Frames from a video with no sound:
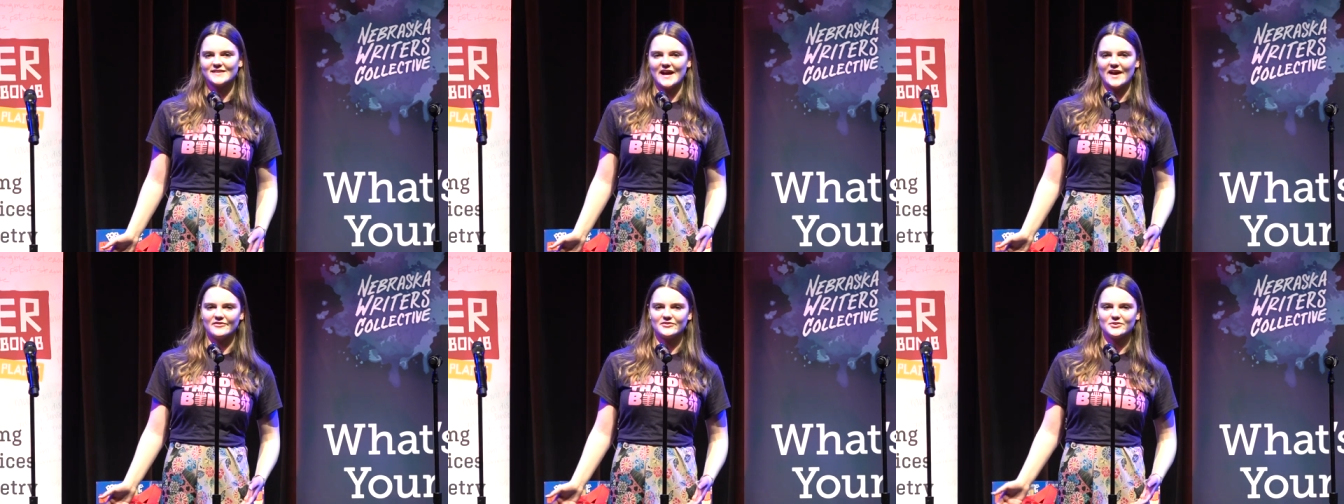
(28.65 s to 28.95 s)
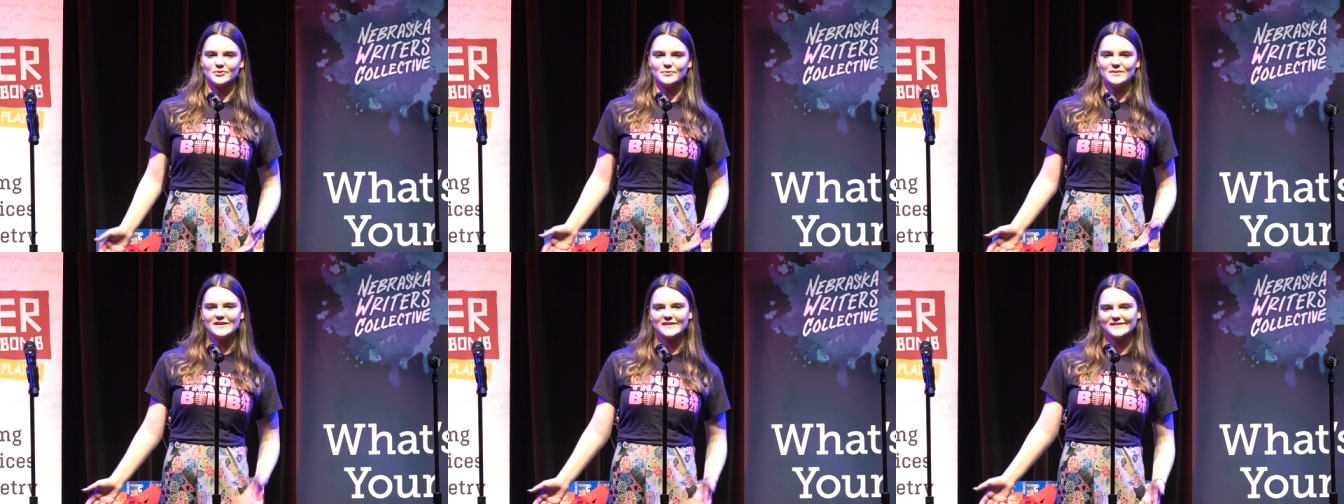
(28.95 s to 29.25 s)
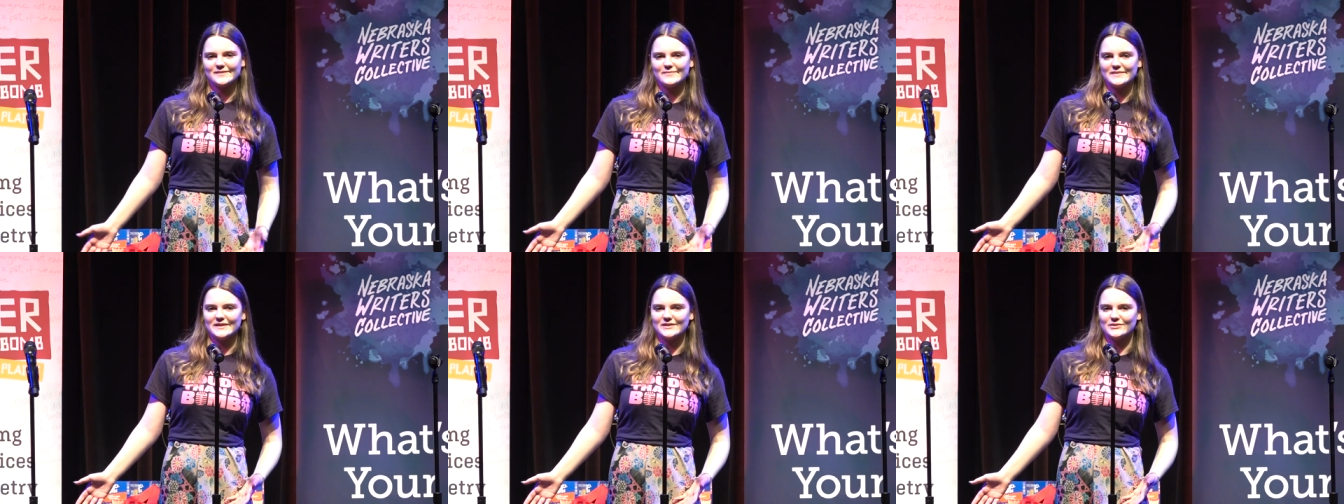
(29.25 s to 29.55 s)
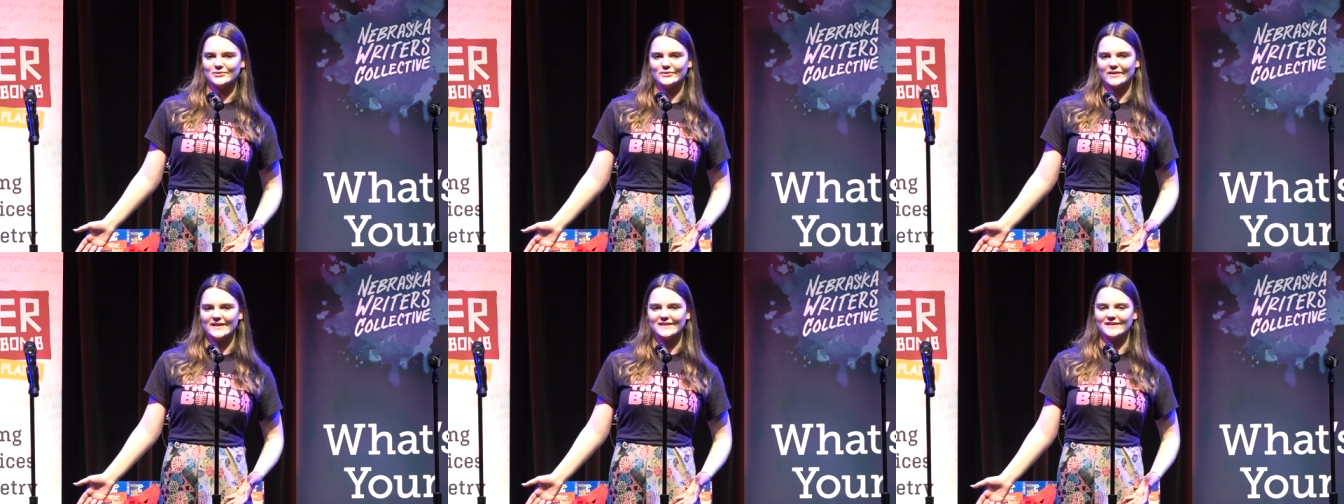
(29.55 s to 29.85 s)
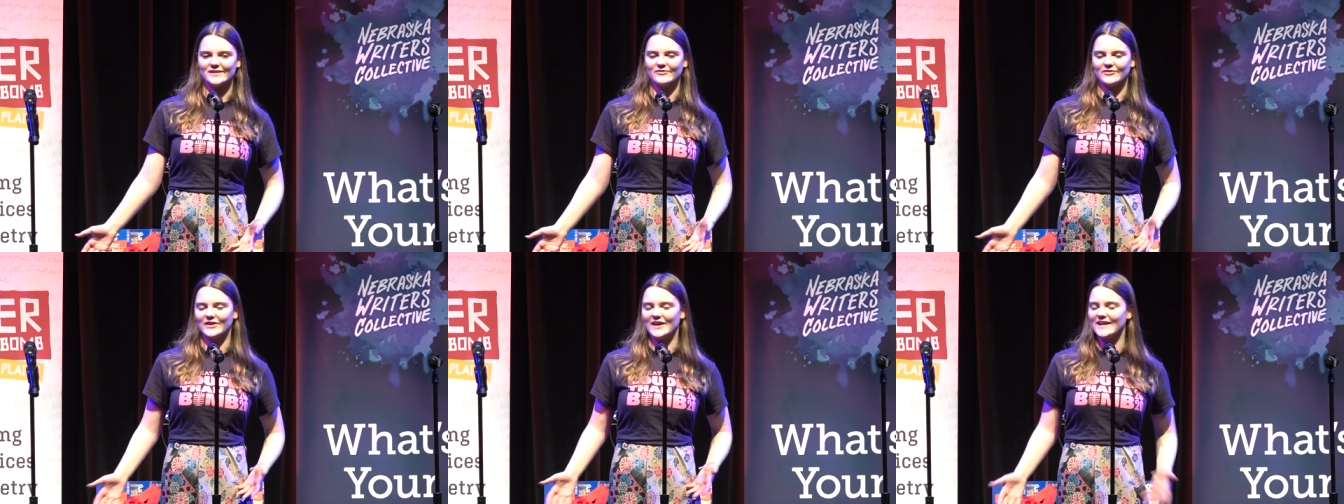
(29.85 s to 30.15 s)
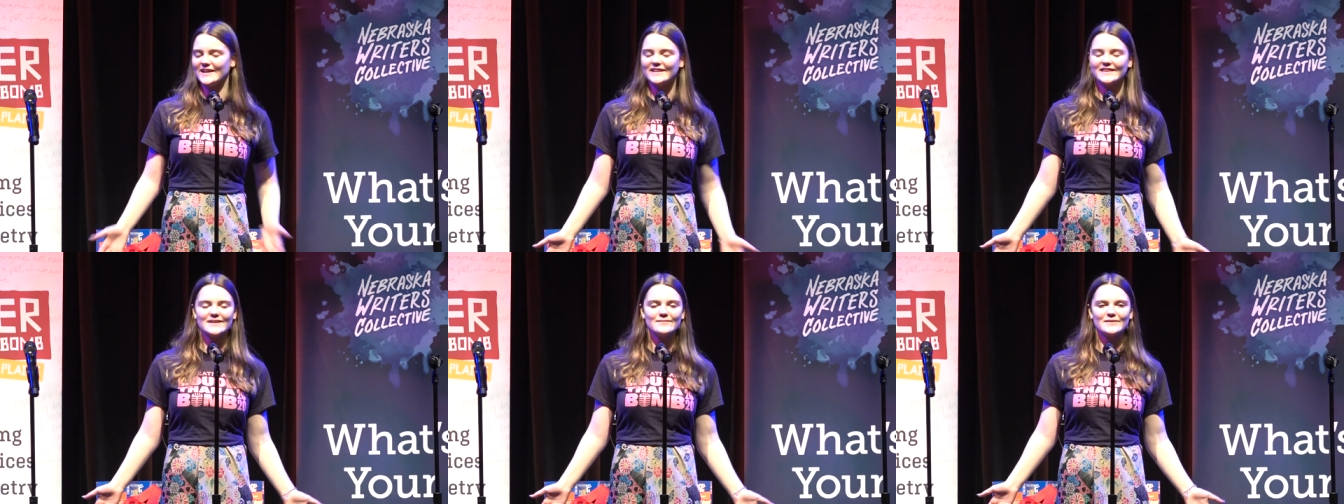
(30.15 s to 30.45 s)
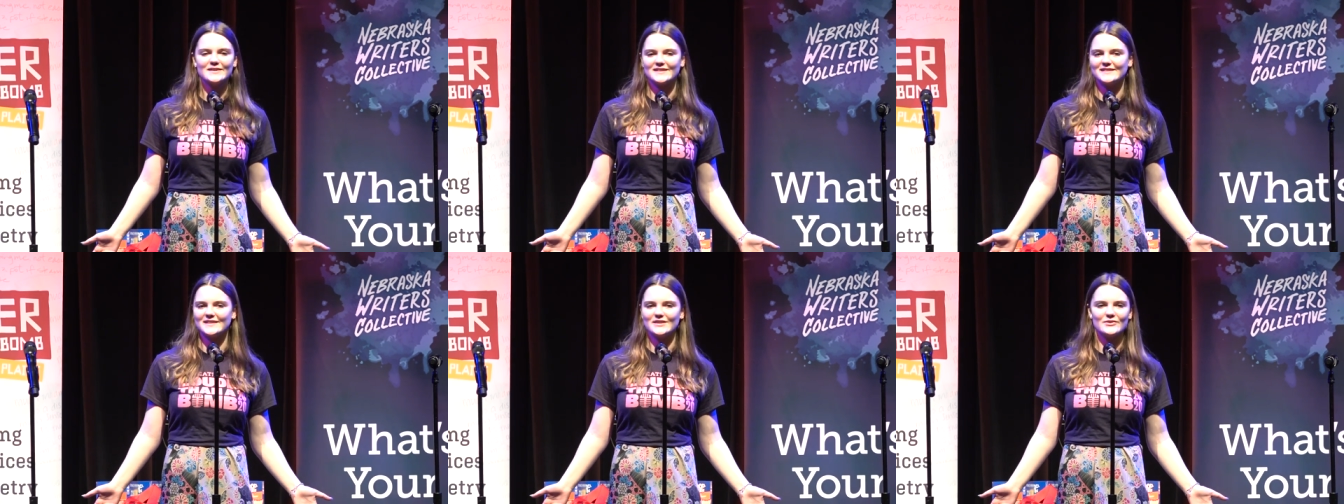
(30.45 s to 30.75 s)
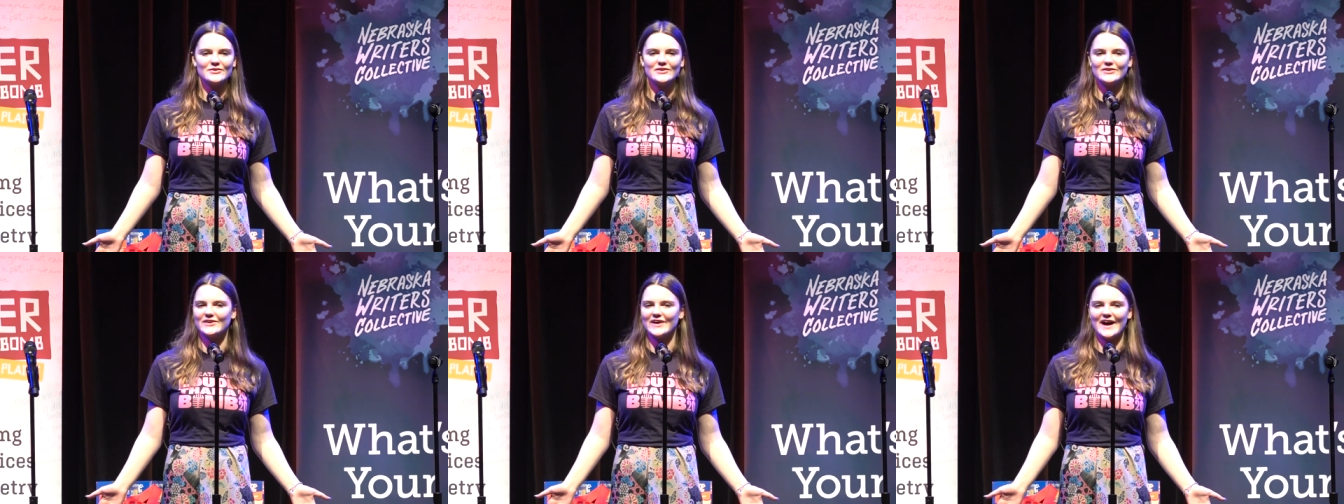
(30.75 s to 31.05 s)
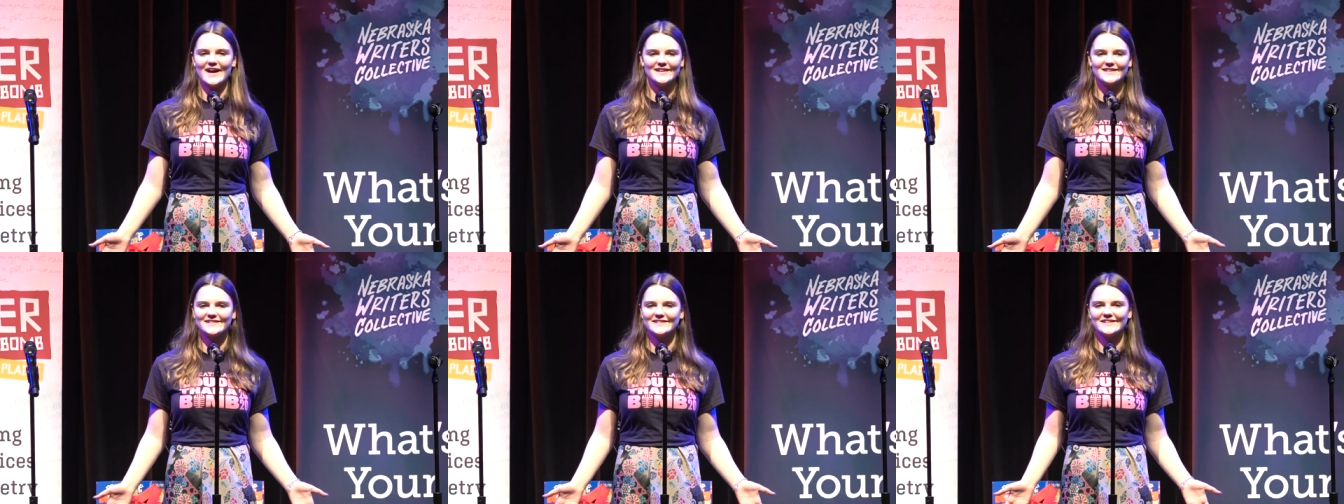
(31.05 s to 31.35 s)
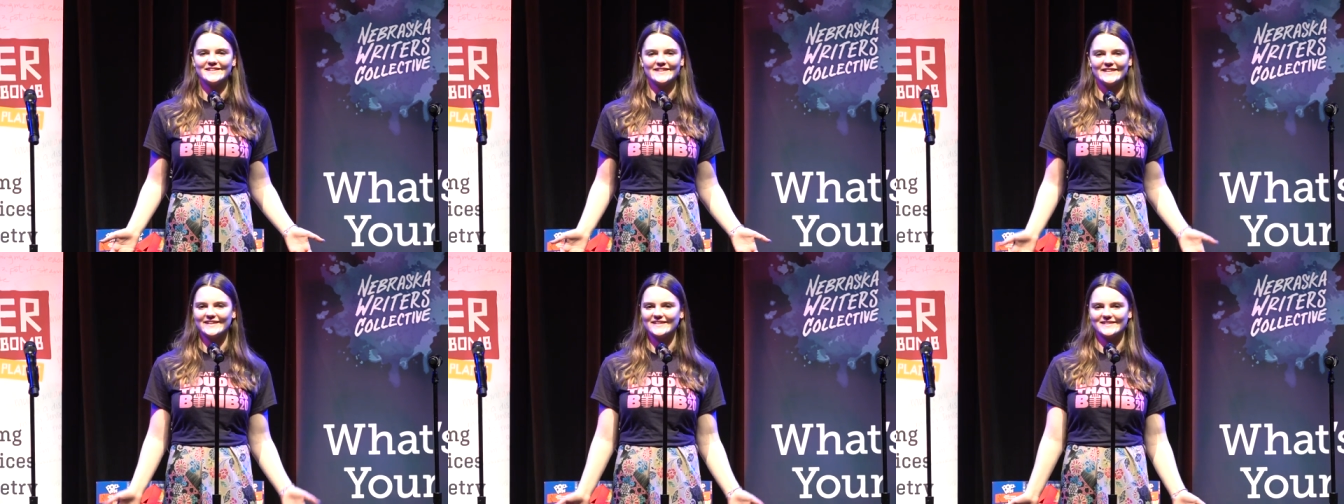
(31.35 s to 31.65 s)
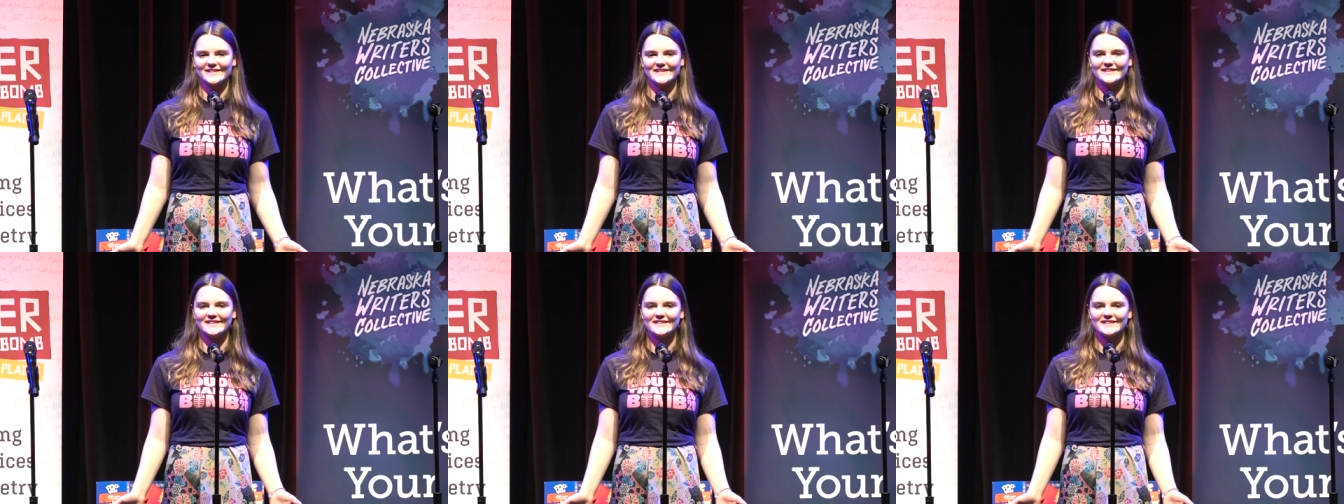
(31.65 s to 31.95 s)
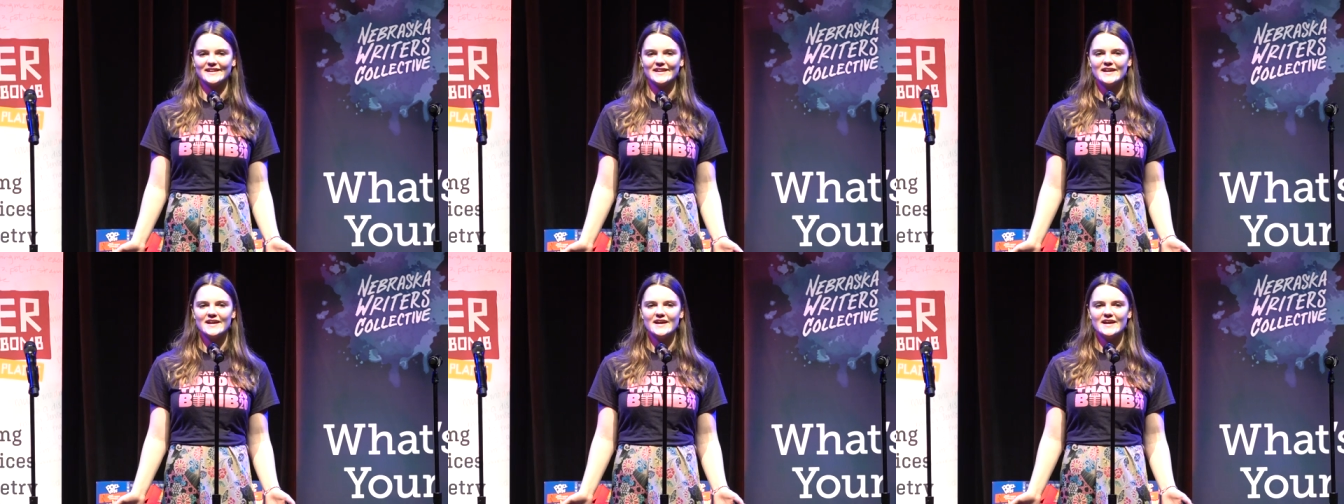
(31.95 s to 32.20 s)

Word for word: after weeks of being too lazy for anything but cereal, I still listened.